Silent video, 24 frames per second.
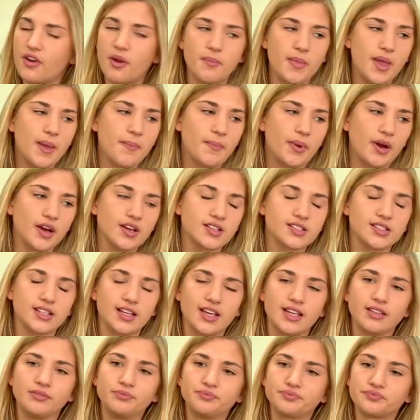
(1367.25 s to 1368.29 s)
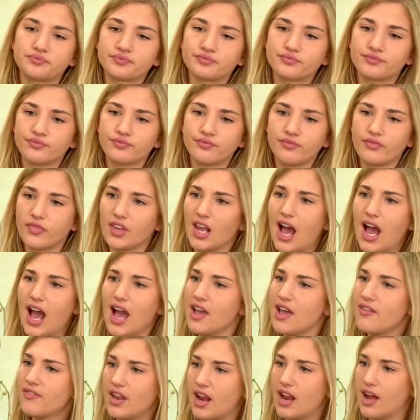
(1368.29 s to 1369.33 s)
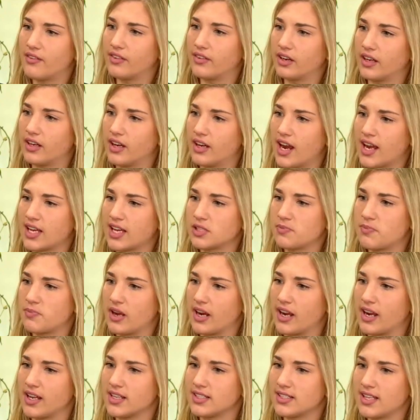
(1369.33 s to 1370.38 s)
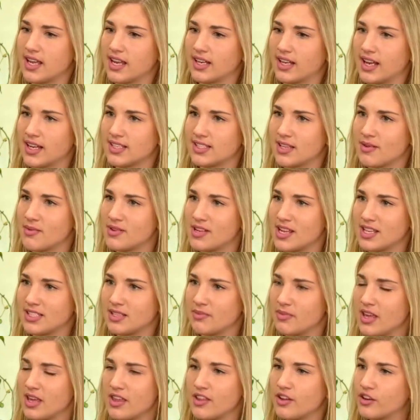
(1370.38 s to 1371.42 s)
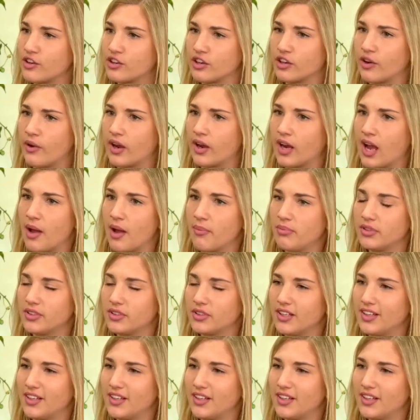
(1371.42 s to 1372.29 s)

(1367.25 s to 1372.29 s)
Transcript: me personally, I haven't ever experienced anti-Semitism either growing up.